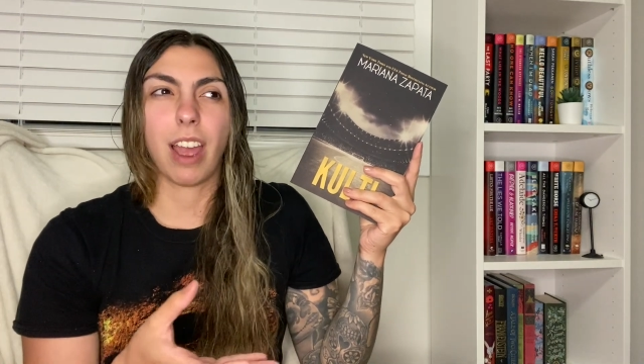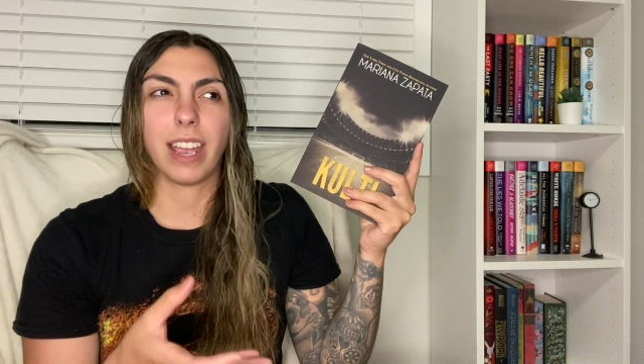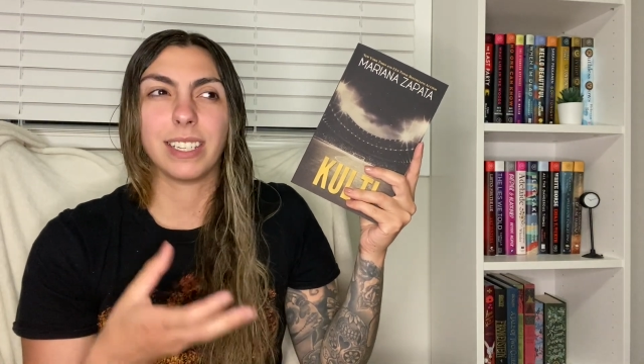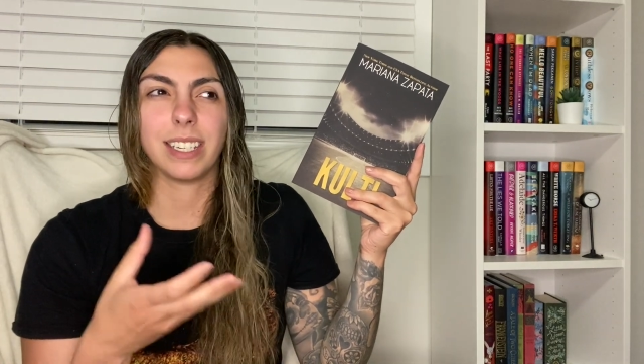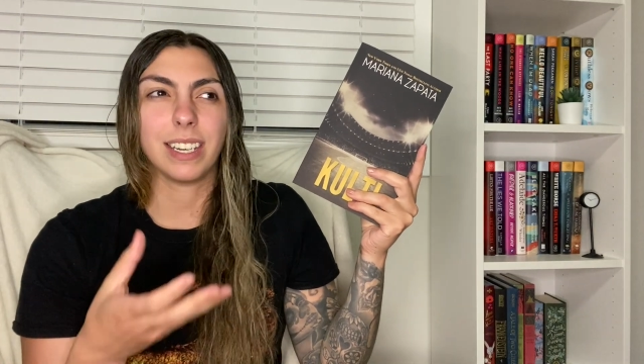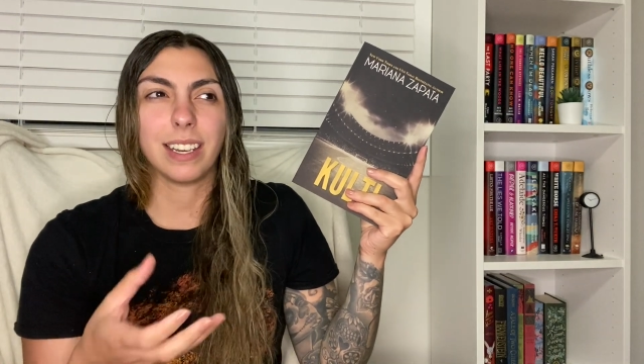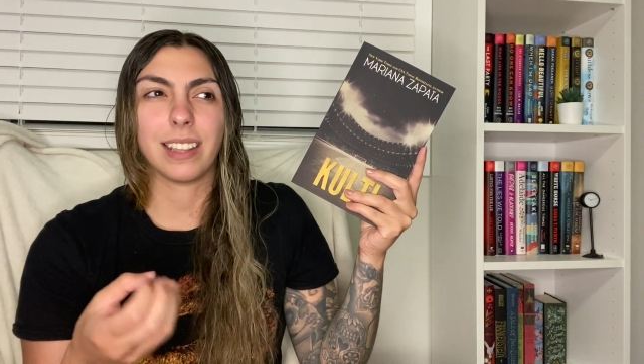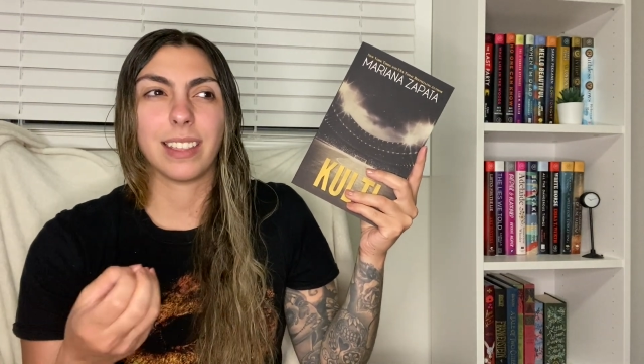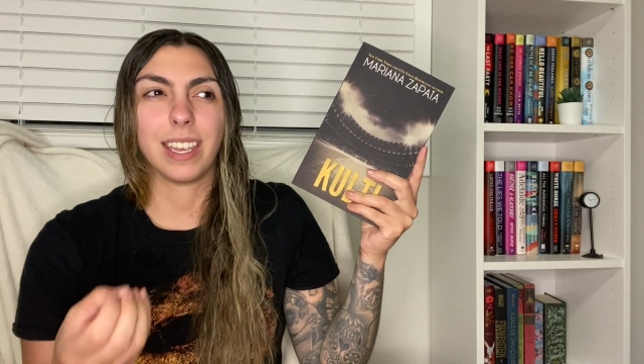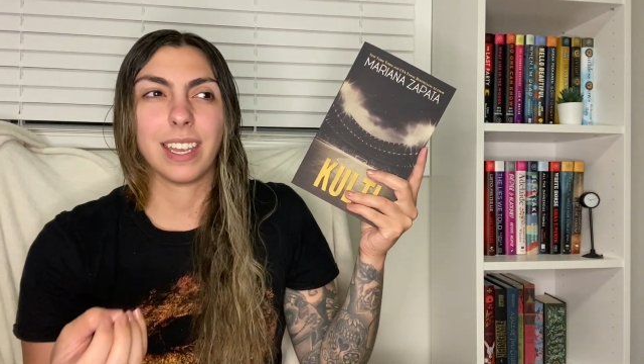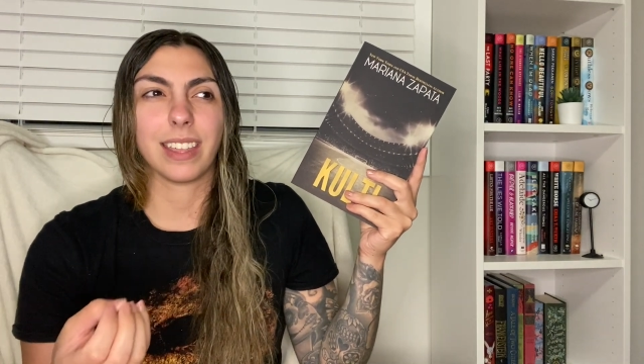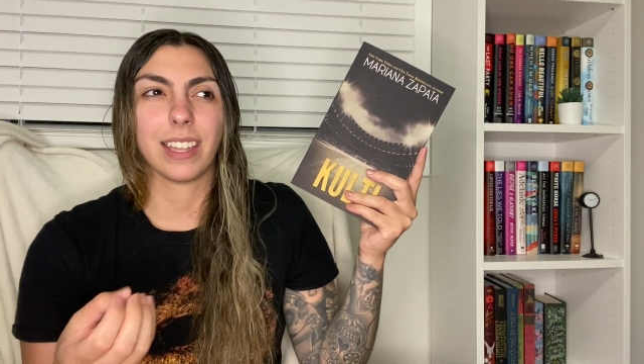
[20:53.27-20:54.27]
I didn't
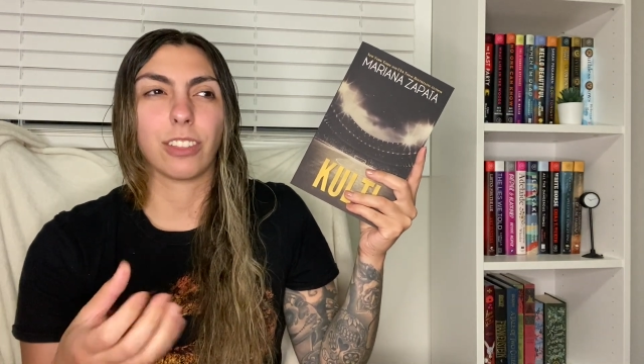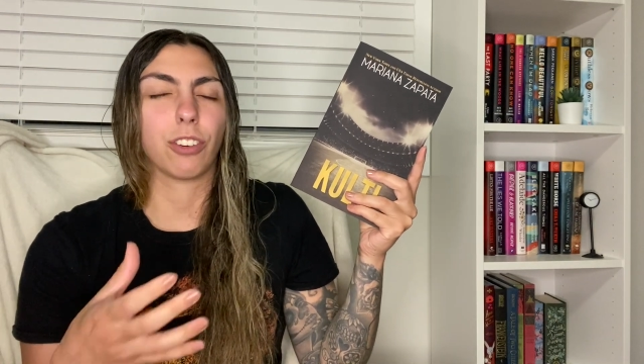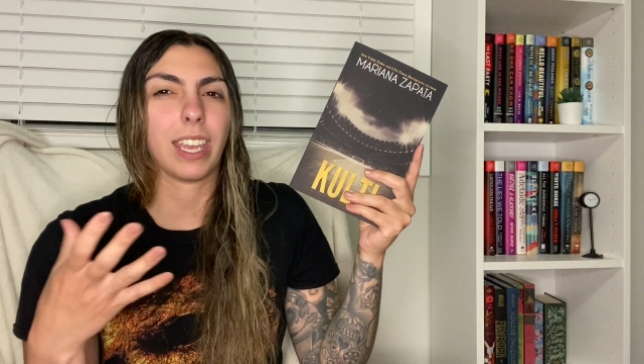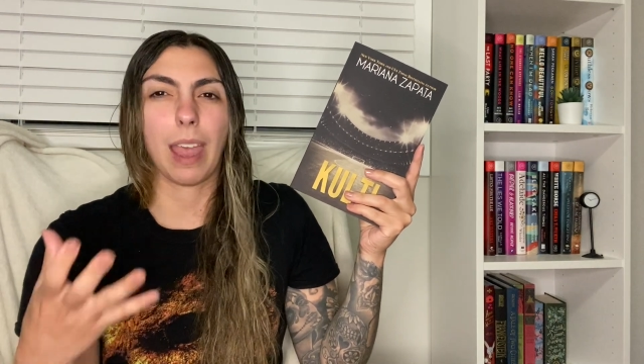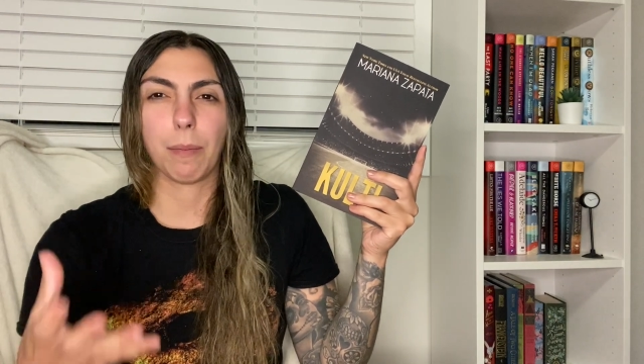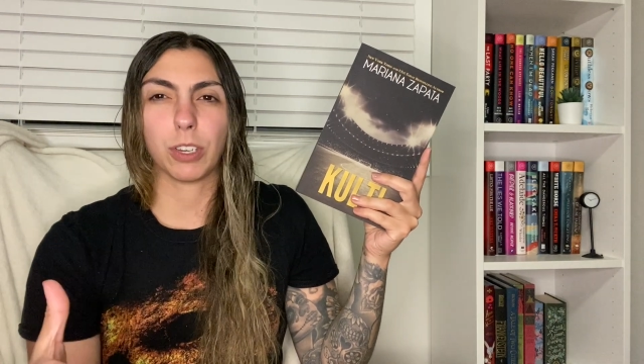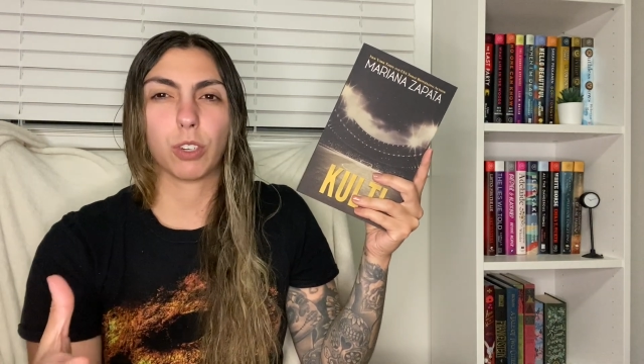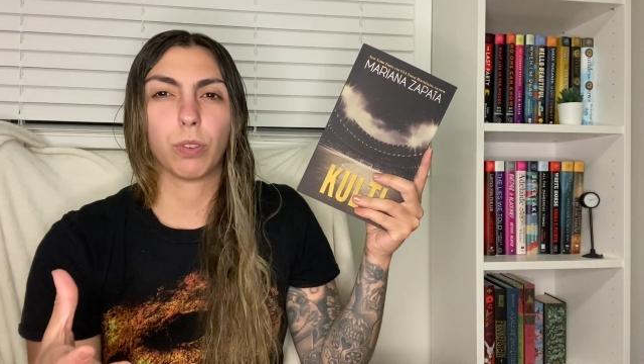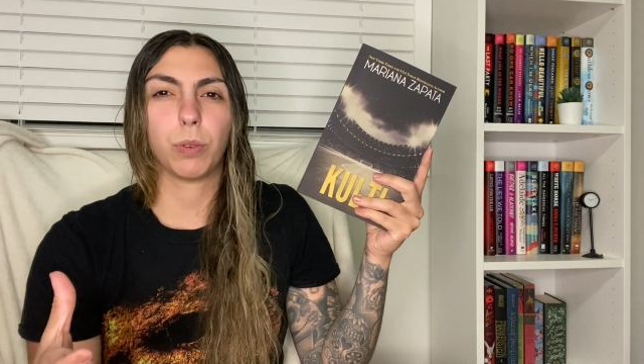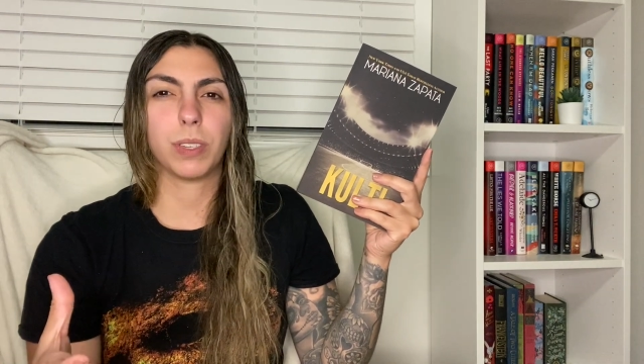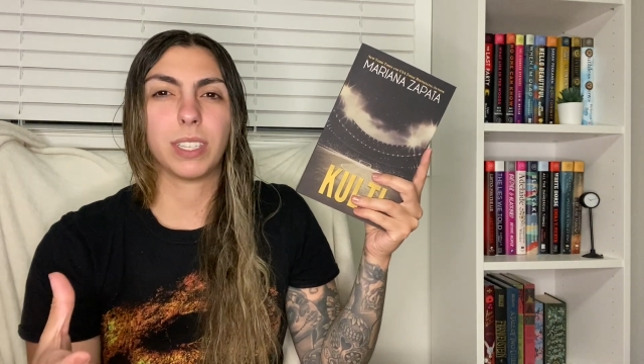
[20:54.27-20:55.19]
think that their chemistry was